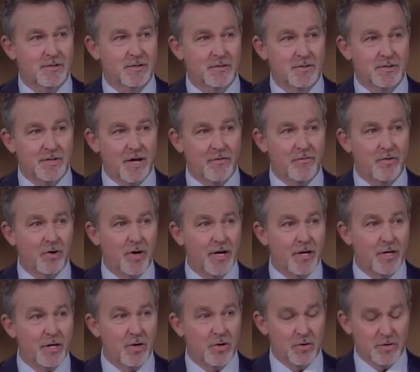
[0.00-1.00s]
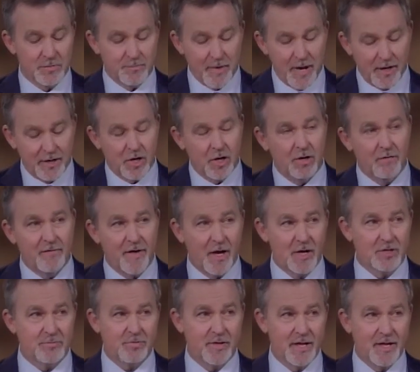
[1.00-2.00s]
7 or 8 years, Medicare
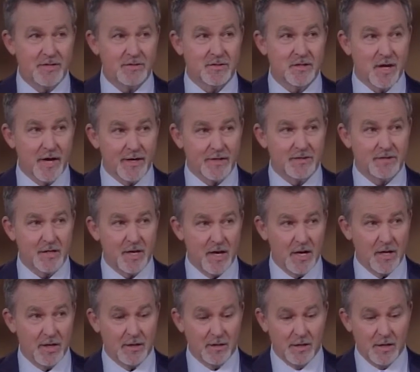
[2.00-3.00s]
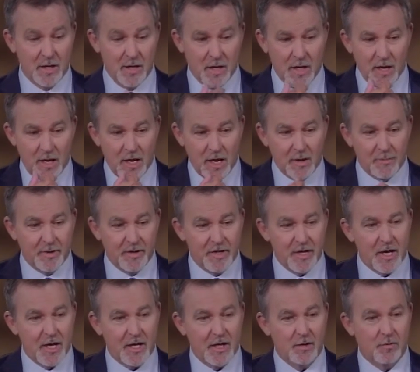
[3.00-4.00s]
Advantage plans like SCAN have been
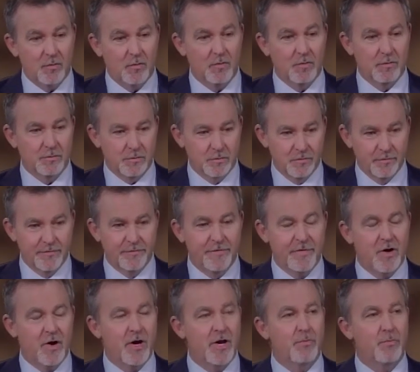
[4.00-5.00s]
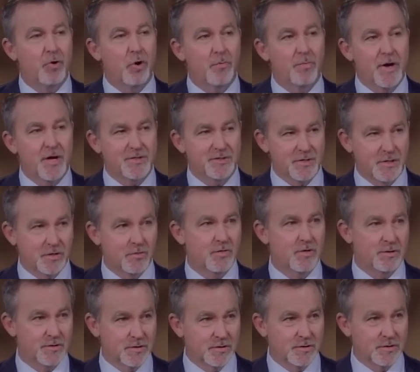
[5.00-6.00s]
getting very robust
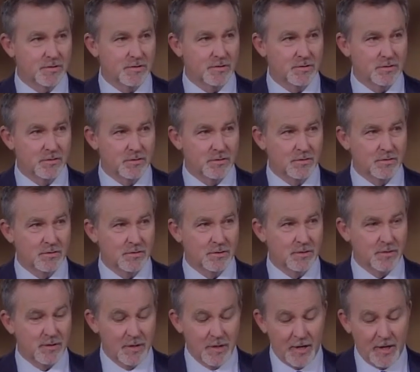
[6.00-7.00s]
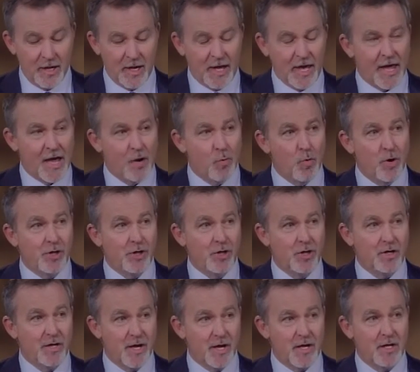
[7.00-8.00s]
increases. And when you're
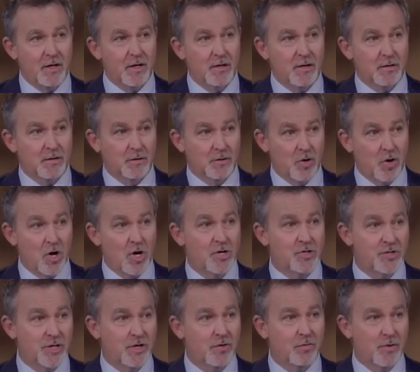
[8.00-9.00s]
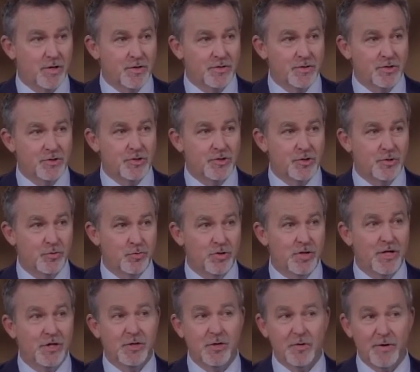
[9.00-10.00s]
getting large increases, you
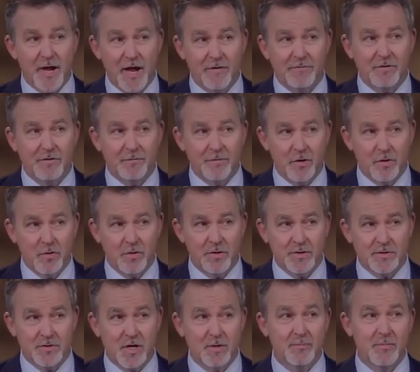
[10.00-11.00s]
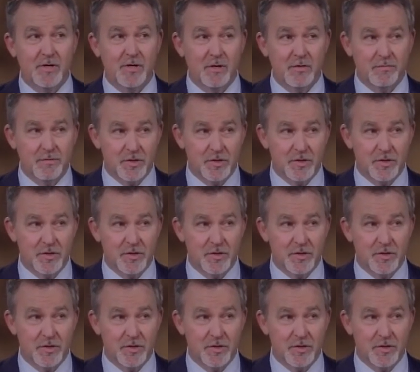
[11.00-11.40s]
really don't have to focus on being efficient.